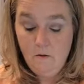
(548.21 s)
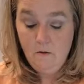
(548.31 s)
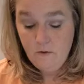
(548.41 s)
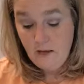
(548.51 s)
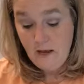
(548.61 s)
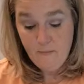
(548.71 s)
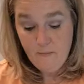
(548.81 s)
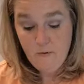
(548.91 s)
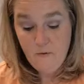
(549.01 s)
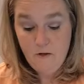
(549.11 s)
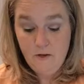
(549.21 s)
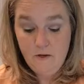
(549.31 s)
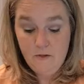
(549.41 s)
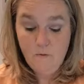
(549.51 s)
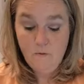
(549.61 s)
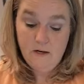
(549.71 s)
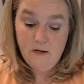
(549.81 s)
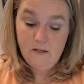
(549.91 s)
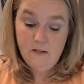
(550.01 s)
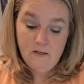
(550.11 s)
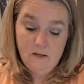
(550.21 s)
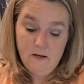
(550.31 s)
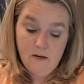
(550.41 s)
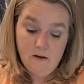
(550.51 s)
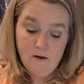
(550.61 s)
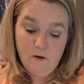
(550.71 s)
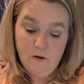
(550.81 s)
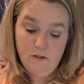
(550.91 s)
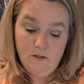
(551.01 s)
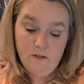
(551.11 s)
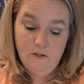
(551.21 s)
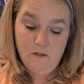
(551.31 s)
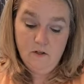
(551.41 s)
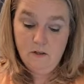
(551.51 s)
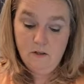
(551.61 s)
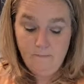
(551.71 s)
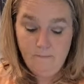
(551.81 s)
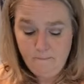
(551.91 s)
What happened was, when I did the,